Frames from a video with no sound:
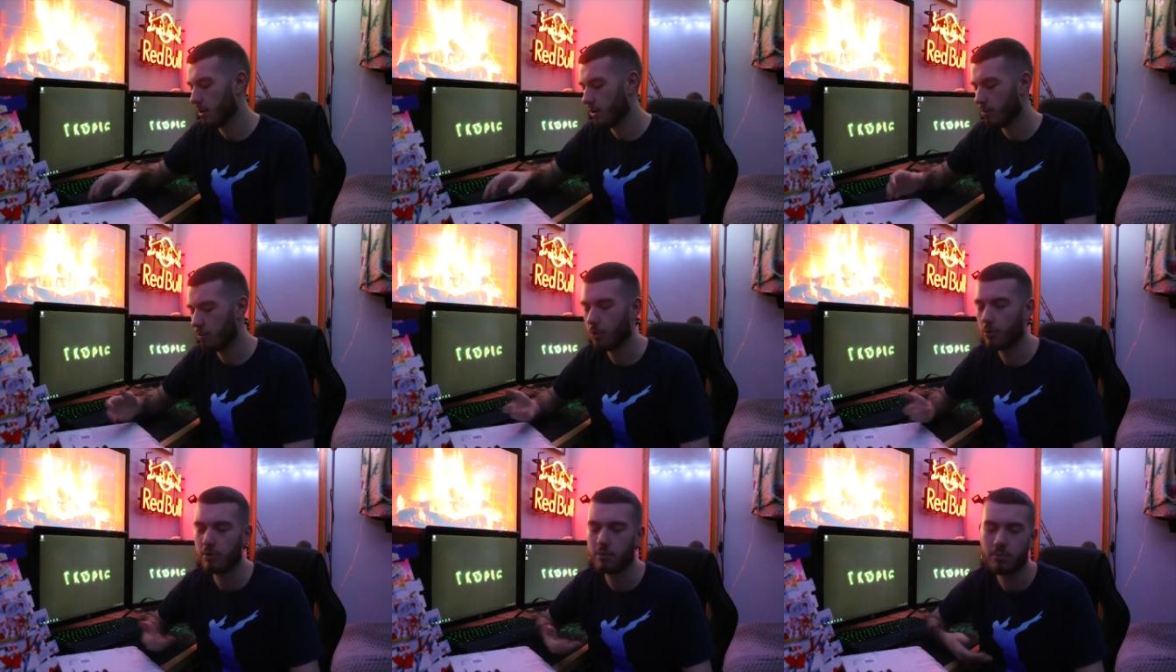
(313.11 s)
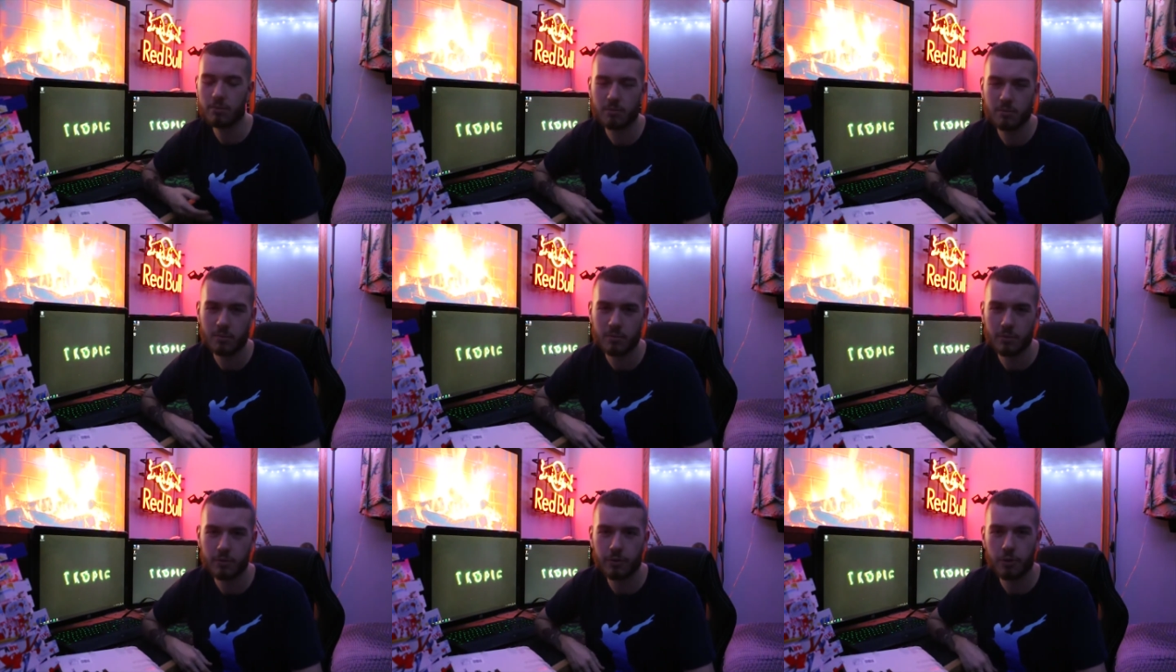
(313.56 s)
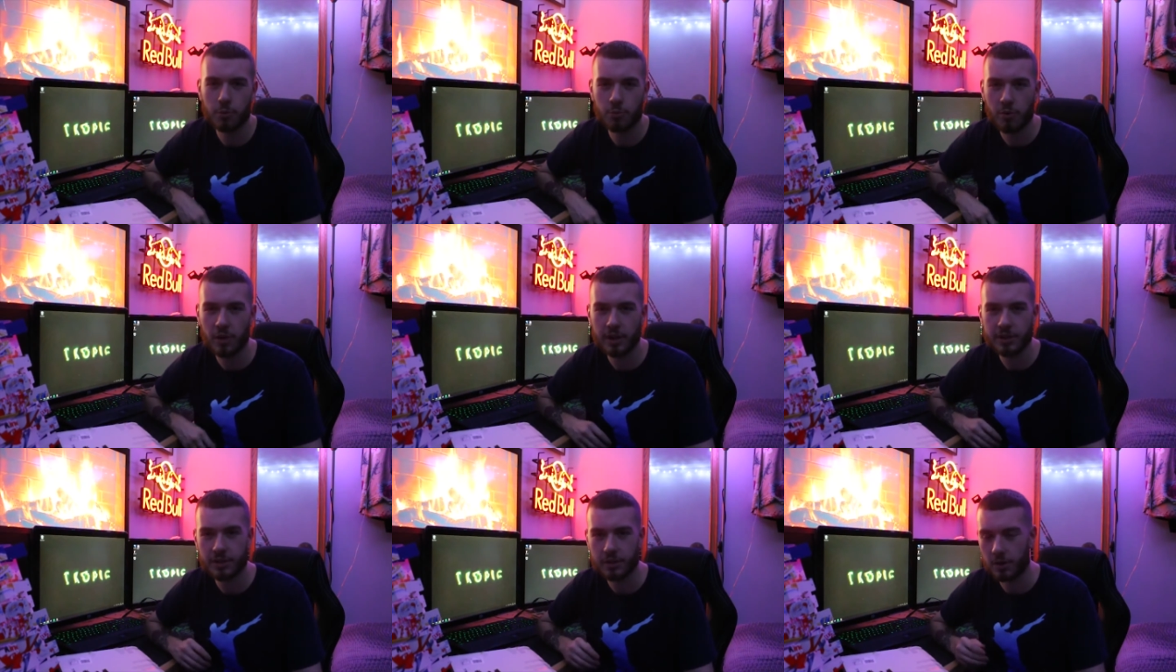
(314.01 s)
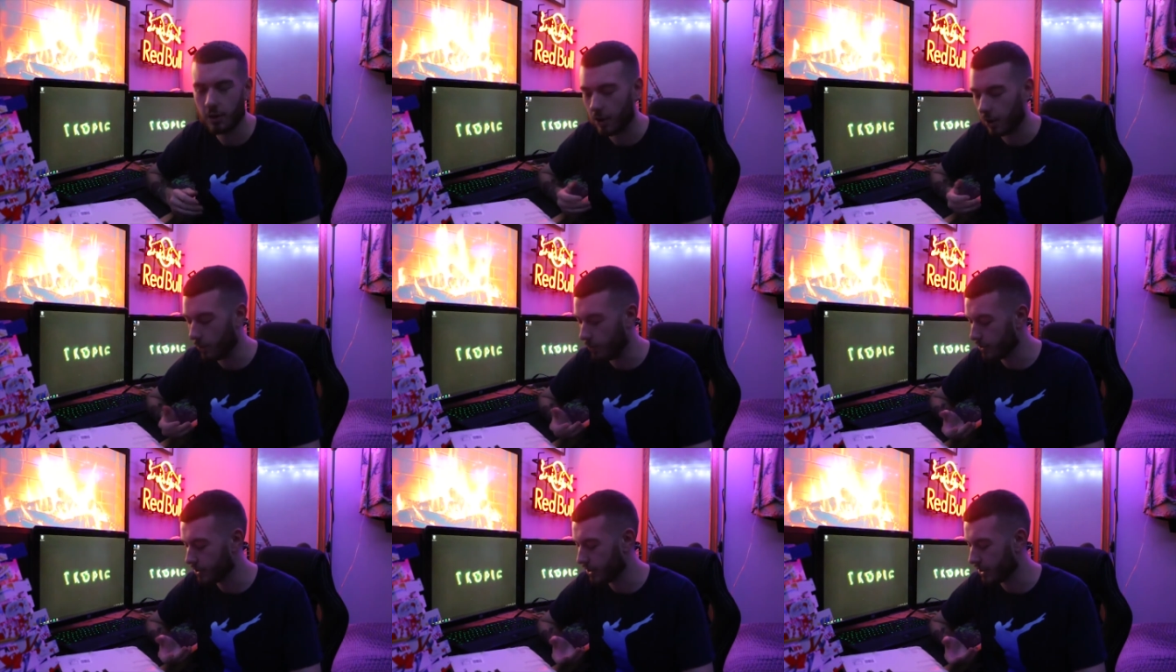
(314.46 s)
well, for the price I got, I
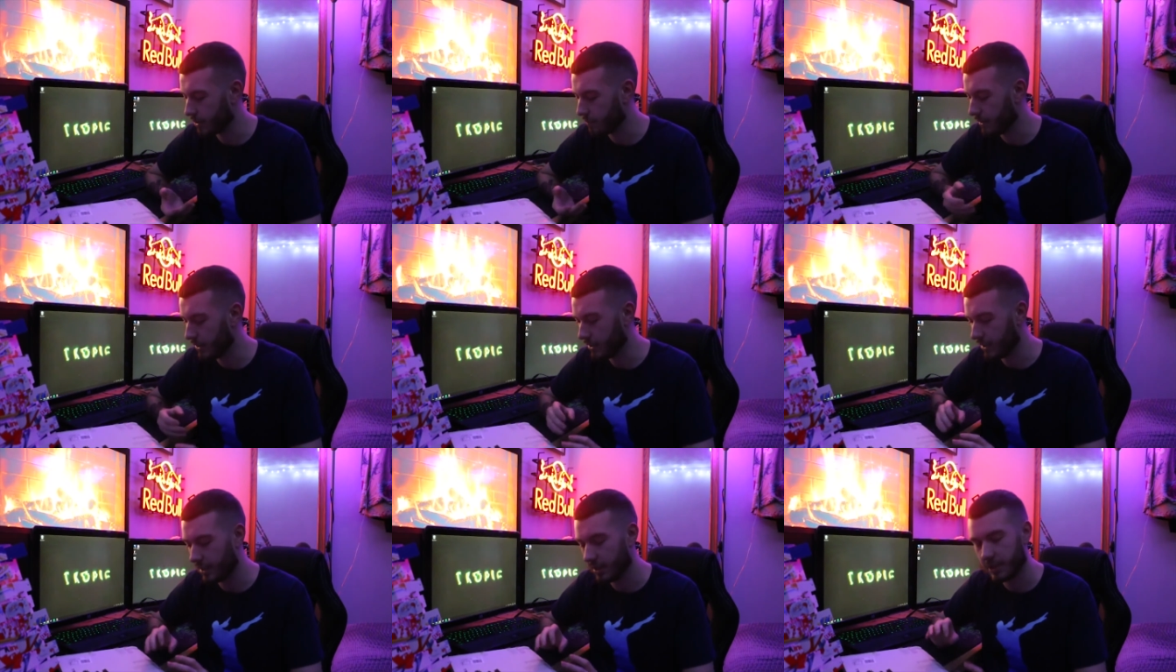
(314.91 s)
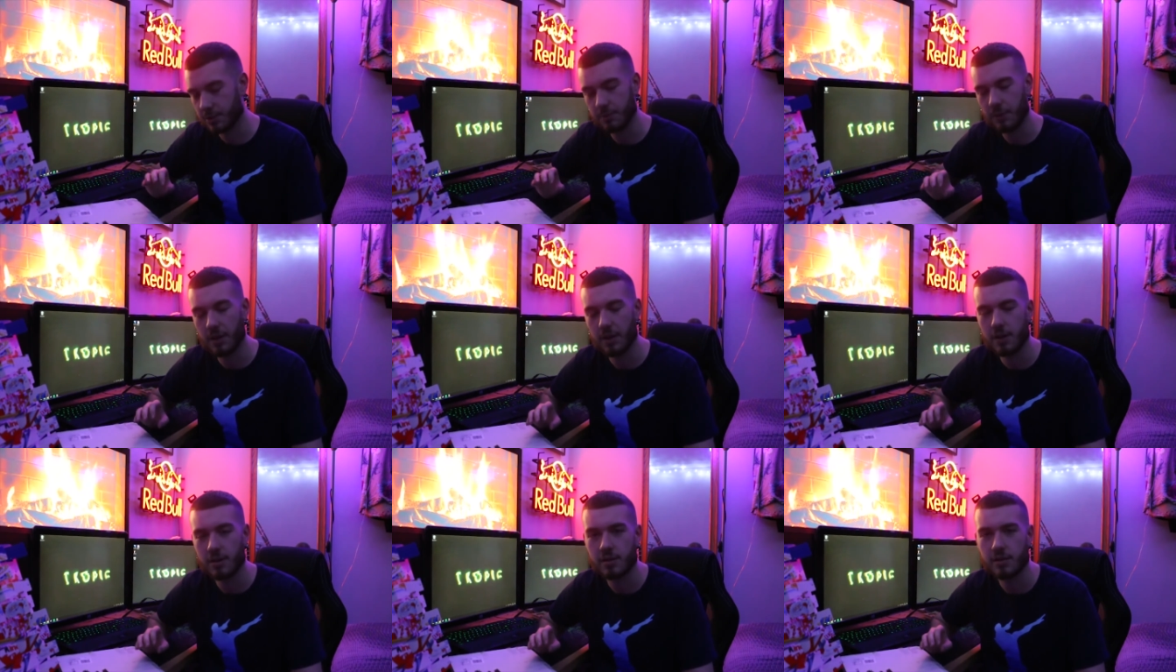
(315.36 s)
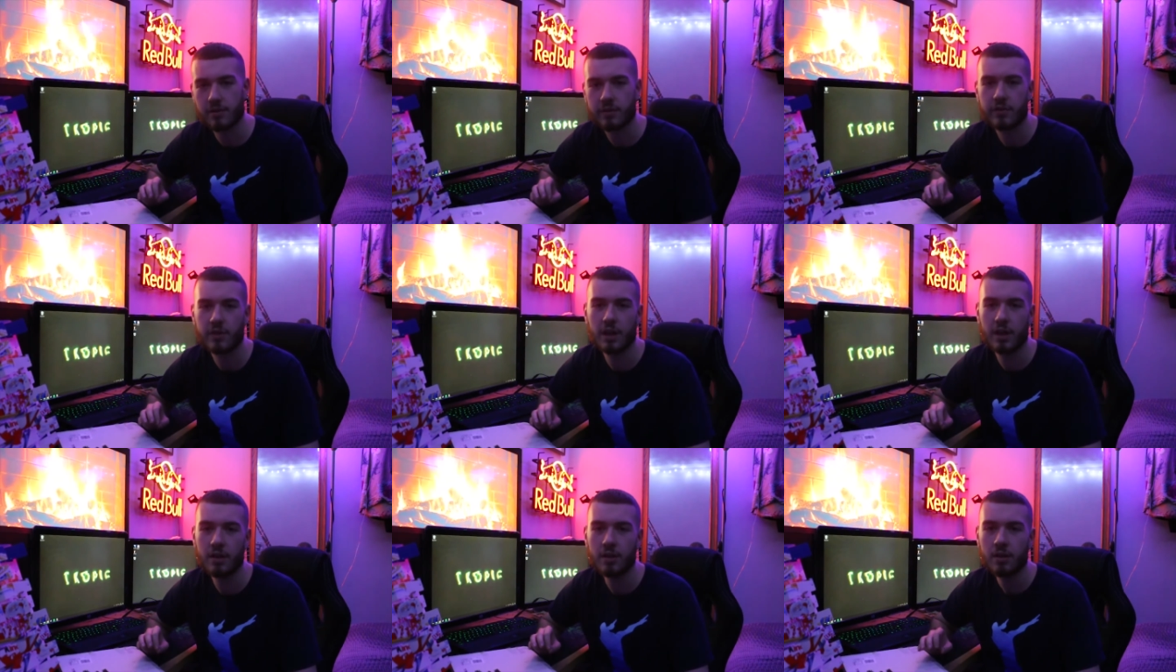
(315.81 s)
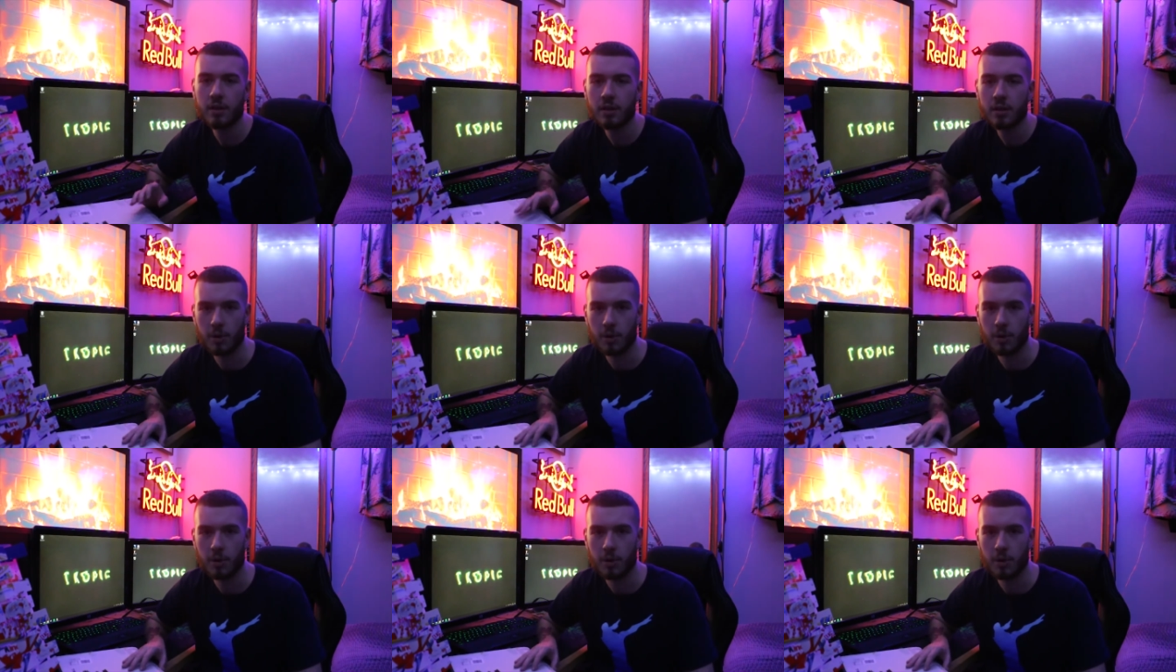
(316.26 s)
wasn't expecting it to be this thin,